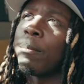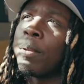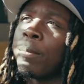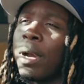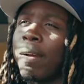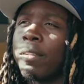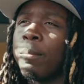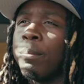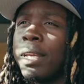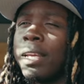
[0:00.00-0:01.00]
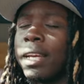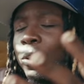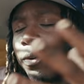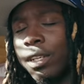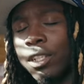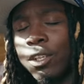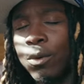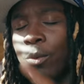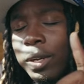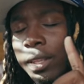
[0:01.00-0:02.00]
that people have to be and only show
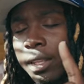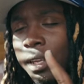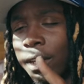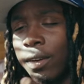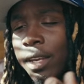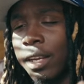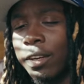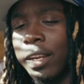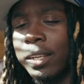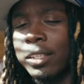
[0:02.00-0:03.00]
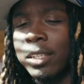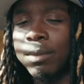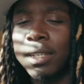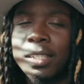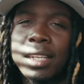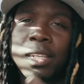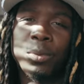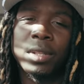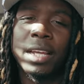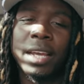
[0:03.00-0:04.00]
one thing on the internet just because that's
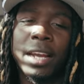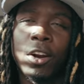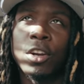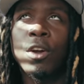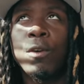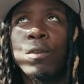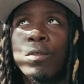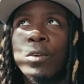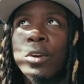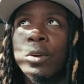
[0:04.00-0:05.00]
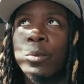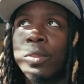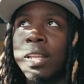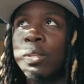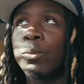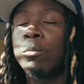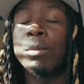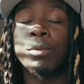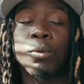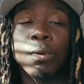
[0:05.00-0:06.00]
what they are known for or that's what
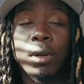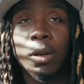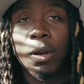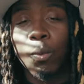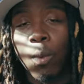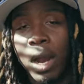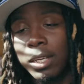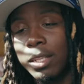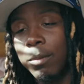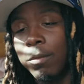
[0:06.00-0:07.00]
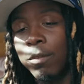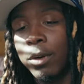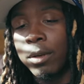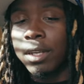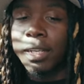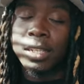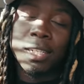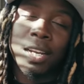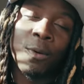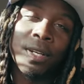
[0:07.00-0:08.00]
people watch them for. It
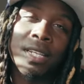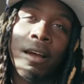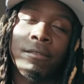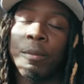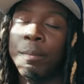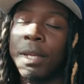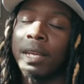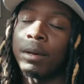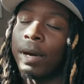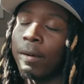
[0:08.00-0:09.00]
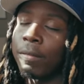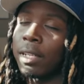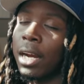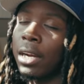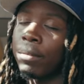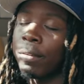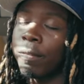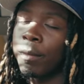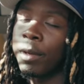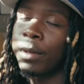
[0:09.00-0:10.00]
doesn't always have to be about photography
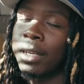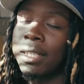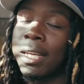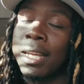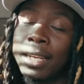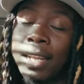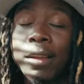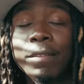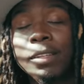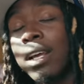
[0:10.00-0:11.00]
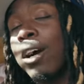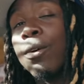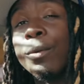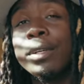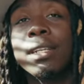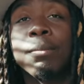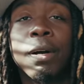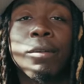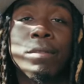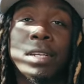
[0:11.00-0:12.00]
for me because in life it's not always
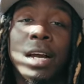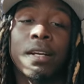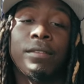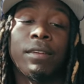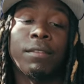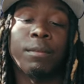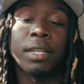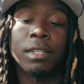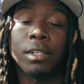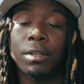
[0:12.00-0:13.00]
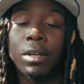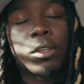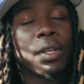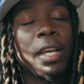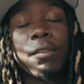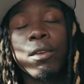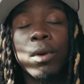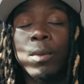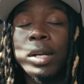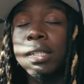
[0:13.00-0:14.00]
about photography for me. So so yeah, if you
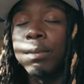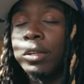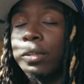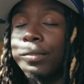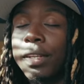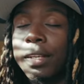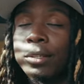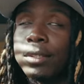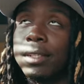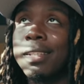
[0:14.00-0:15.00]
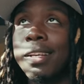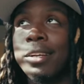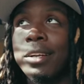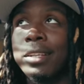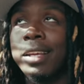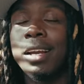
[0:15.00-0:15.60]
want to watch some of those videos, they they